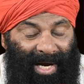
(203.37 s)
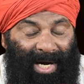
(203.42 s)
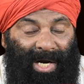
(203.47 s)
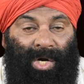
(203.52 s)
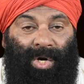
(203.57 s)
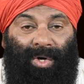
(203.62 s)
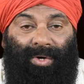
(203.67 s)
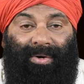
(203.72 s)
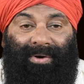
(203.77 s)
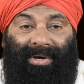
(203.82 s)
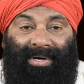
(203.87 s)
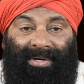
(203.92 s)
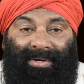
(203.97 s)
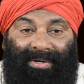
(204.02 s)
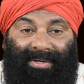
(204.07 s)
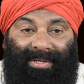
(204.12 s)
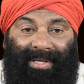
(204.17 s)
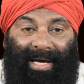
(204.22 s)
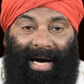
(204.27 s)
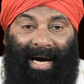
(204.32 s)
look
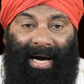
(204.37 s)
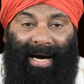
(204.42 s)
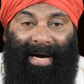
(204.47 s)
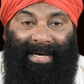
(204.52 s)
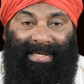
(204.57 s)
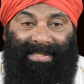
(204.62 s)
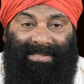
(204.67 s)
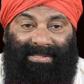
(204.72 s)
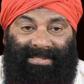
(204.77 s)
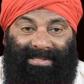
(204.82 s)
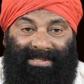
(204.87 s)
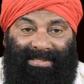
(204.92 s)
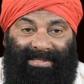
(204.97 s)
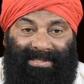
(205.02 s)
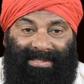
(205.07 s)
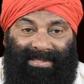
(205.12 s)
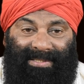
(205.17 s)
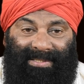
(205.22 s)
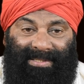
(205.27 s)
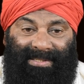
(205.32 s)
into the
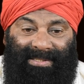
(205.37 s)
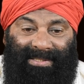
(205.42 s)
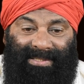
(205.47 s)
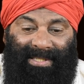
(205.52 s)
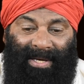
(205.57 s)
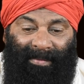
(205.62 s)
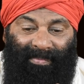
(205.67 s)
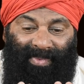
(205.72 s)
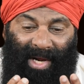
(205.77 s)
eyes.